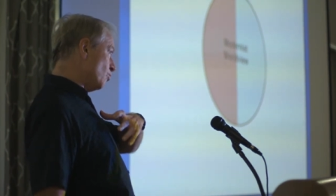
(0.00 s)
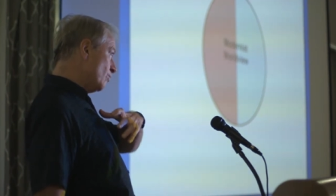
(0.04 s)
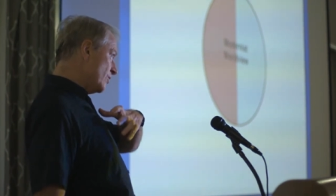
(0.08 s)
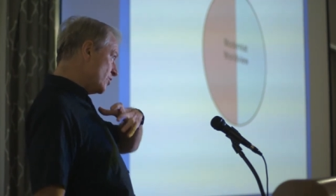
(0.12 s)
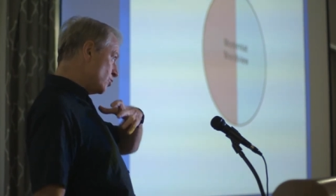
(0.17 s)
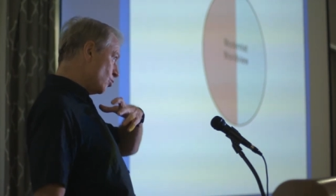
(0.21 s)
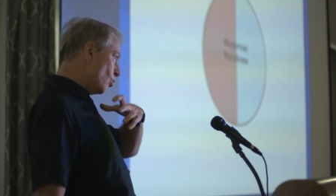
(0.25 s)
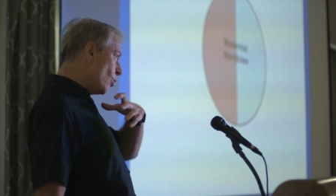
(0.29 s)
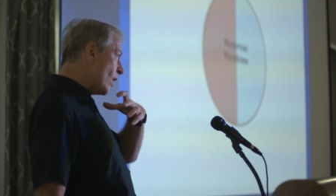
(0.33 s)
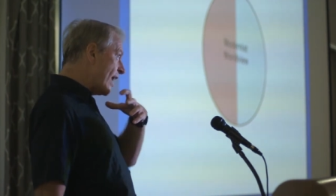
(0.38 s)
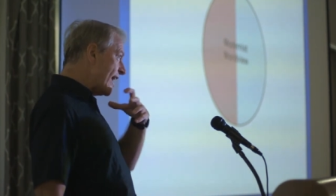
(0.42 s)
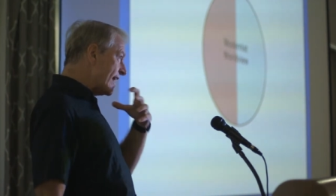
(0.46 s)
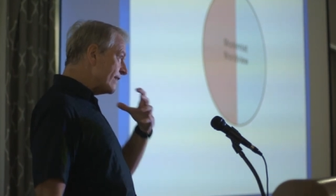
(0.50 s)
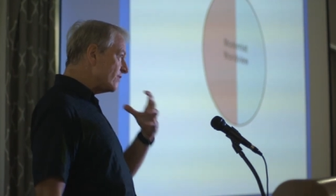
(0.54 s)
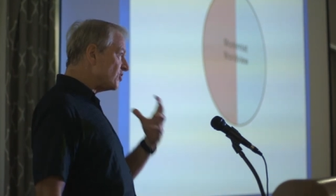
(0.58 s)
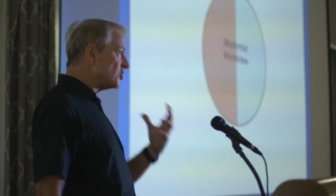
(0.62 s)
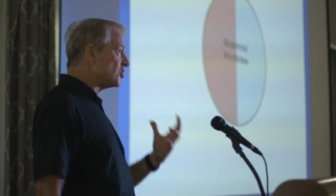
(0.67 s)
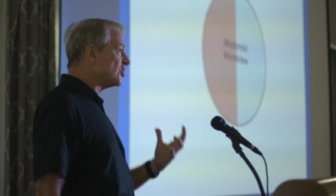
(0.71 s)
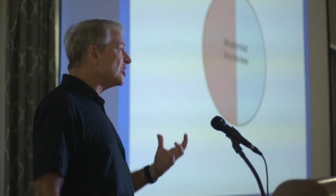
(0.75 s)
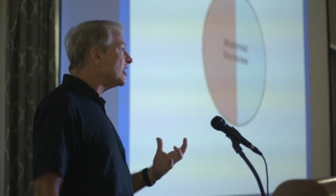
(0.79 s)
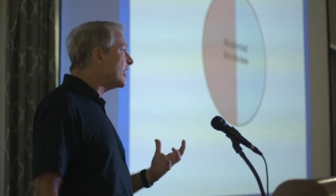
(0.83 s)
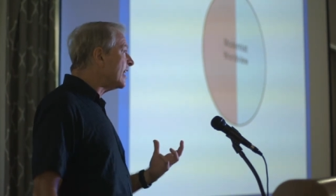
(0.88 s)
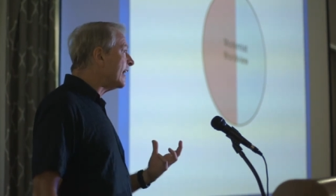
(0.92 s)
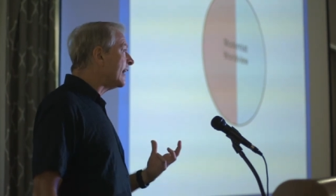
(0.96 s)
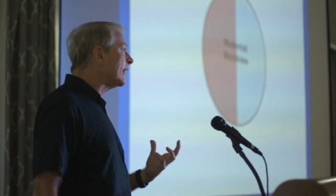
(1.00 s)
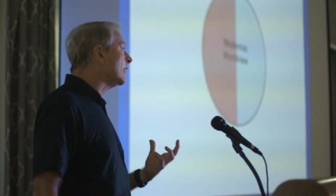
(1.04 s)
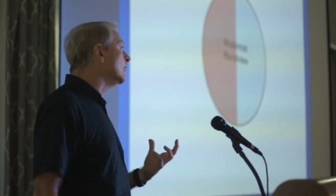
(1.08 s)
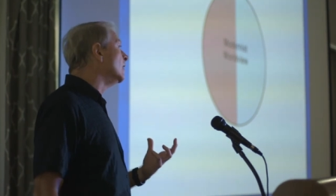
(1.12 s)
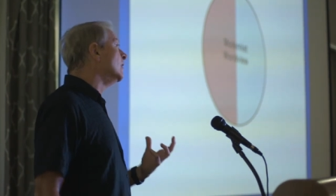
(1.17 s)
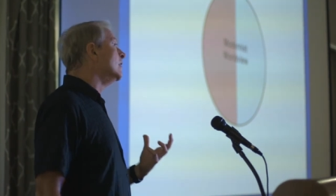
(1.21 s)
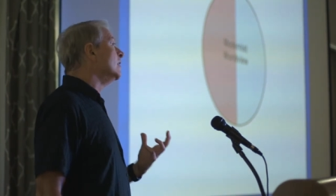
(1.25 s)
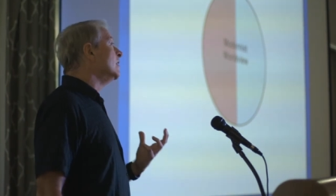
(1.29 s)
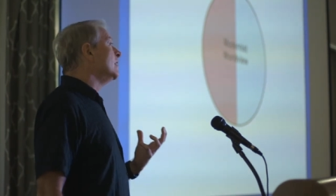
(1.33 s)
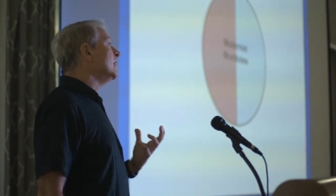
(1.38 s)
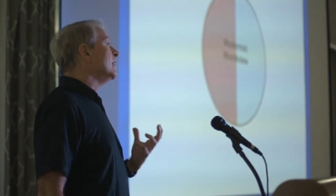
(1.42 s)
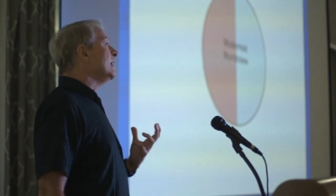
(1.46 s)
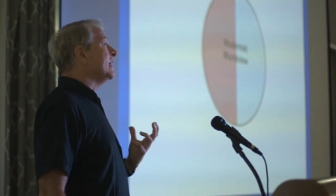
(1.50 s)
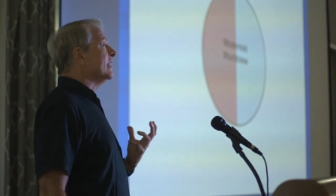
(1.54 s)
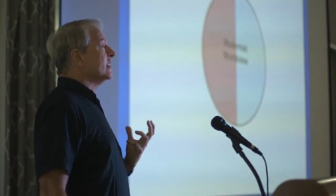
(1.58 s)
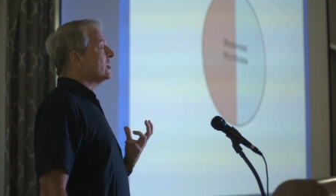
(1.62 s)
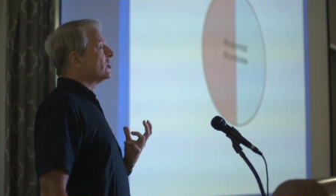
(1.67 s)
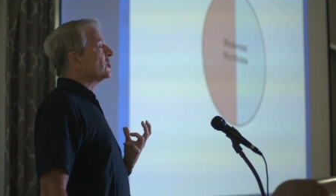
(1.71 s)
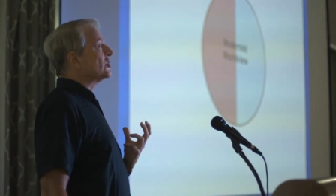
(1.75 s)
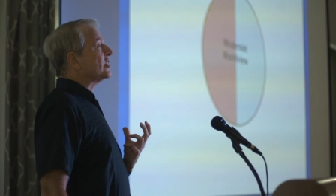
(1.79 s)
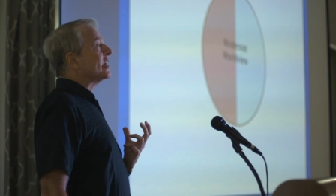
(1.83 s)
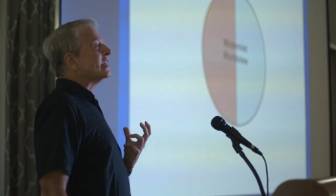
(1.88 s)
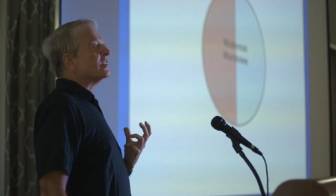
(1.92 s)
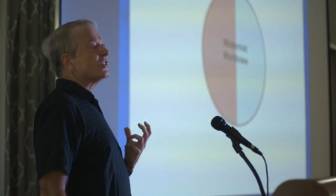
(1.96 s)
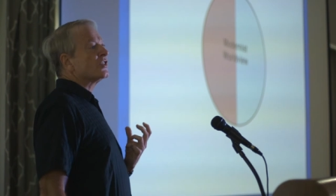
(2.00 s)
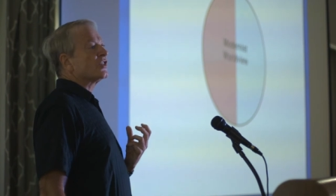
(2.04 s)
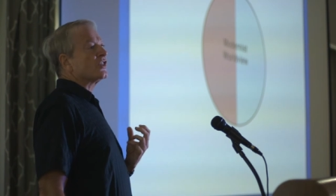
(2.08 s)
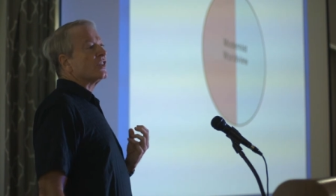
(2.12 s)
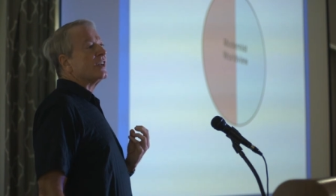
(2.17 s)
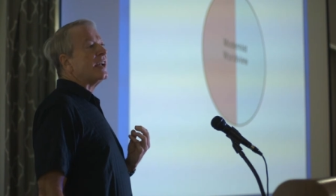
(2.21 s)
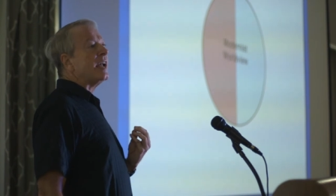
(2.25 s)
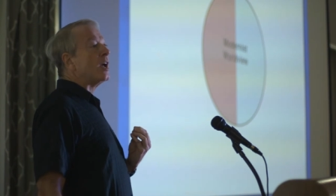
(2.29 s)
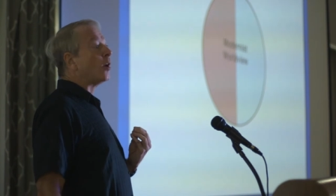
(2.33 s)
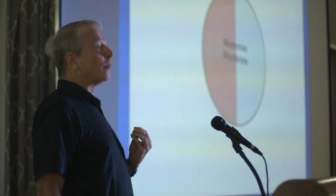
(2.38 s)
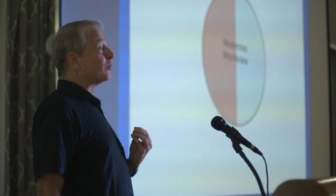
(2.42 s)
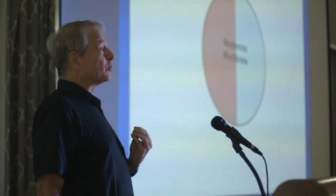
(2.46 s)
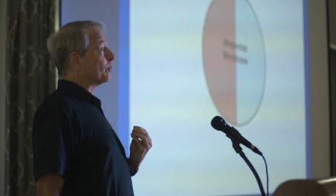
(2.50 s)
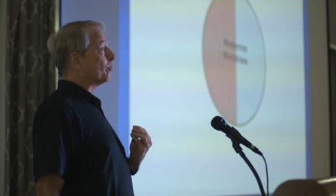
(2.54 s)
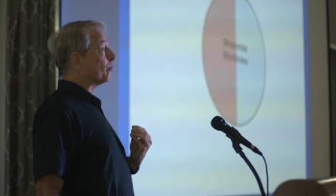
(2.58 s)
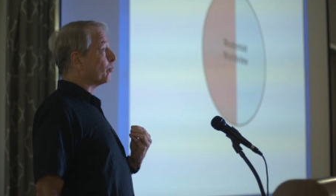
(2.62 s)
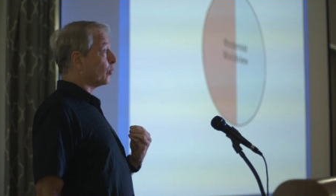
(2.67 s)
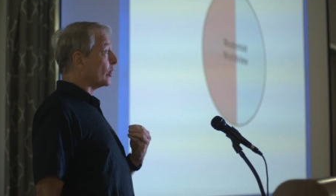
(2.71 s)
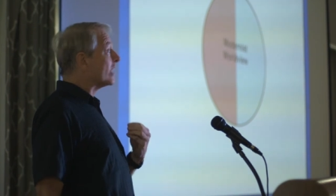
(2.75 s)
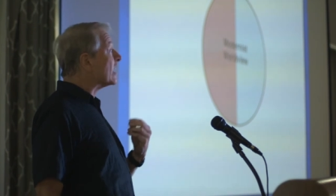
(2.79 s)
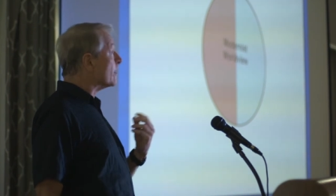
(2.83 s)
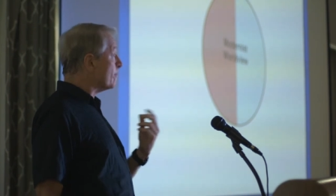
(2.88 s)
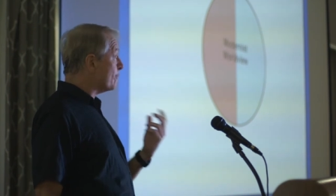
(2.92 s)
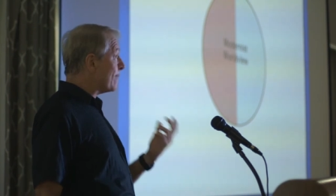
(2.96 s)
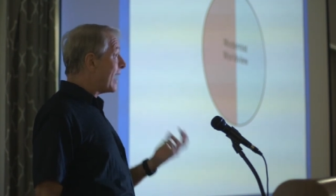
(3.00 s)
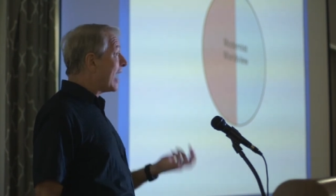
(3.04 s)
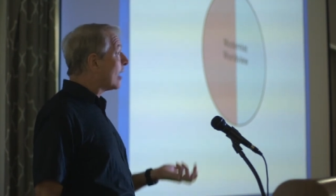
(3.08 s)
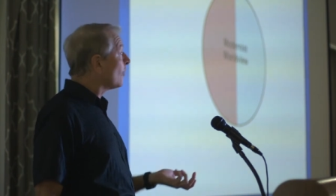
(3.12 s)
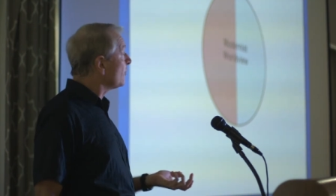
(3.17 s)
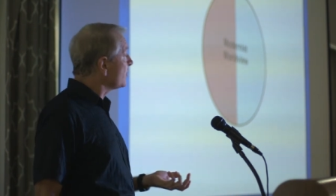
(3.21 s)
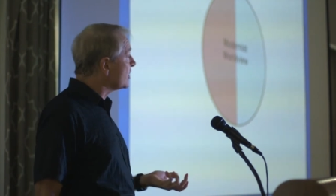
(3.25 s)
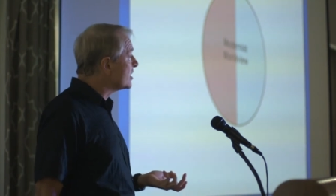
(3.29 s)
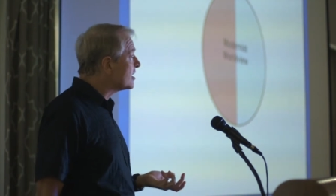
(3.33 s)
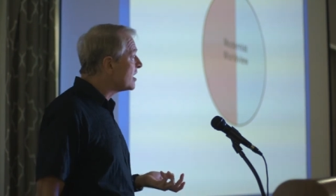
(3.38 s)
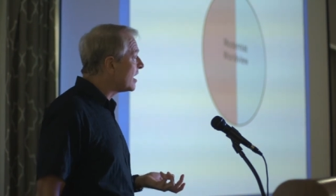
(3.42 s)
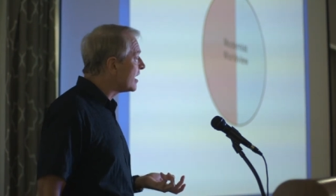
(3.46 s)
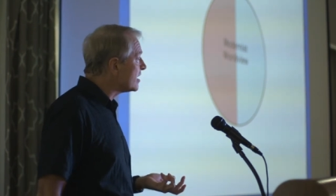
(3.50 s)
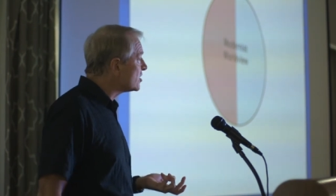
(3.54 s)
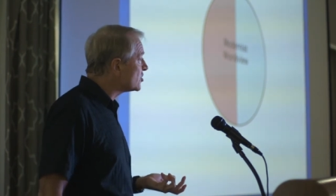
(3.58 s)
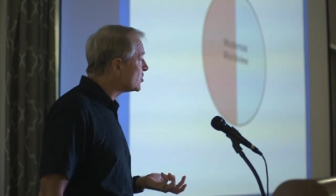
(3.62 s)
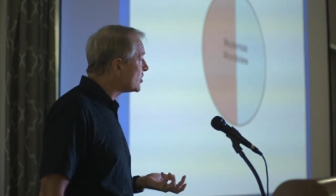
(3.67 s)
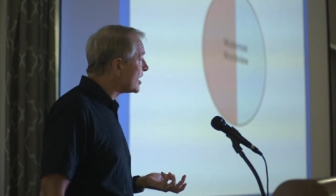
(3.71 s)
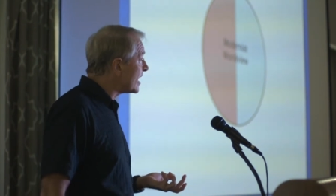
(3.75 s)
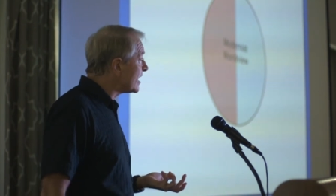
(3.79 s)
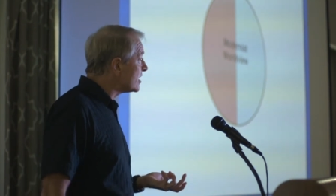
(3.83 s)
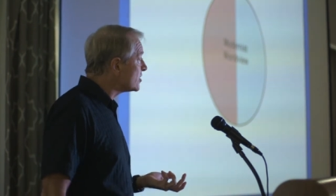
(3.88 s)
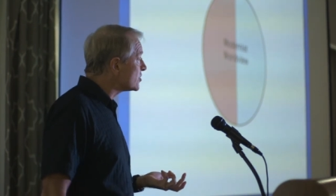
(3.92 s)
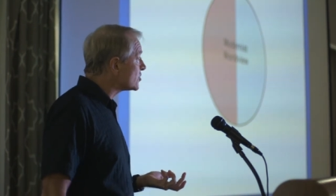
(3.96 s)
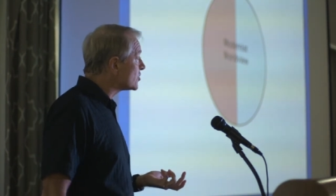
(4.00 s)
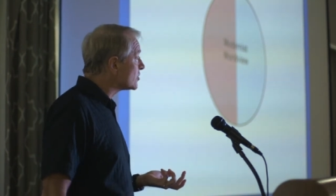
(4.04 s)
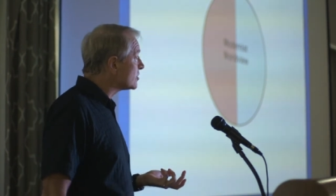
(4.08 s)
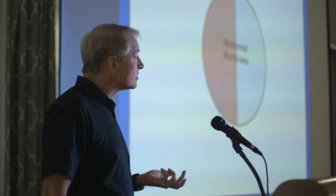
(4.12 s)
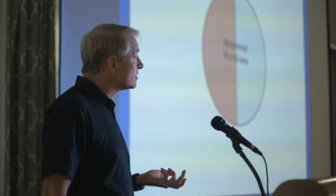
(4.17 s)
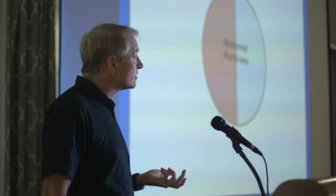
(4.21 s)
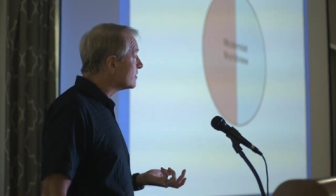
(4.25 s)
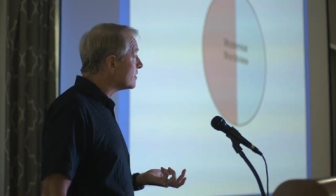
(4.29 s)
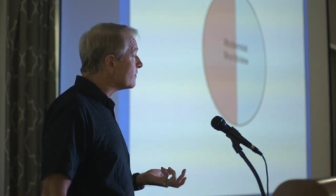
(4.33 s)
this way of seeing, in a sense, helped bring about the United States.